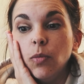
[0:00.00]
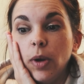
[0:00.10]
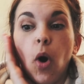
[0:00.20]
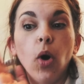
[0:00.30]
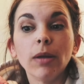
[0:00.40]

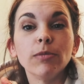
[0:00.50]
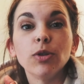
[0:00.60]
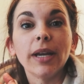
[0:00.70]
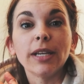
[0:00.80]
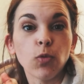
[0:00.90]
when all I'm
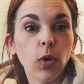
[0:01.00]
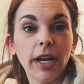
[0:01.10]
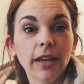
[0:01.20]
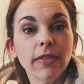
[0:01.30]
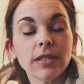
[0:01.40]
doing is
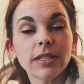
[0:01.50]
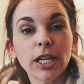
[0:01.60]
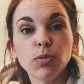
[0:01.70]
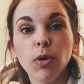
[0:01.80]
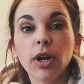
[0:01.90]
working in this
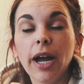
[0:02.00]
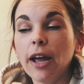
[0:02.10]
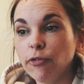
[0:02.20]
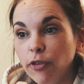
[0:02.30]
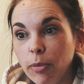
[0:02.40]
sketchbook
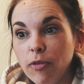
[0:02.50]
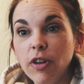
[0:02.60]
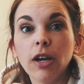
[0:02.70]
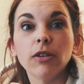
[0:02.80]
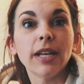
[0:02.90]
and filming
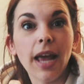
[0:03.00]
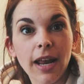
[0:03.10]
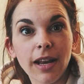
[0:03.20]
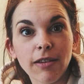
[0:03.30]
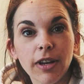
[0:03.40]
videos and
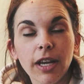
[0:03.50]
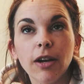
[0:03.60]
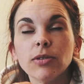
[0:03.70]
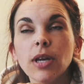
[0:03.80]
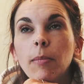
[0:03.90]
editing
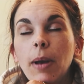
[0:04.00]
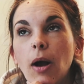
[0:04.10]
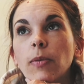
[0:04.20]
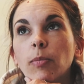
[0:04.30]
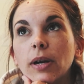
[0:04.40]
videos. I'm
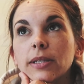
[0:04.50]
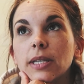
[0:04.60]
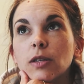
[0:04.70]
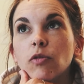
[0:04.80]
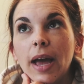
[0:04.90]
now in the
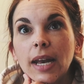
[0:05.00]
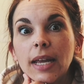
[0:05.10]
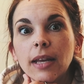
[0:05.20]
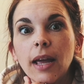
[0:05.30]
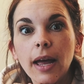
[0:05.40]
process of
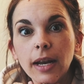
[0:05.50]
editing.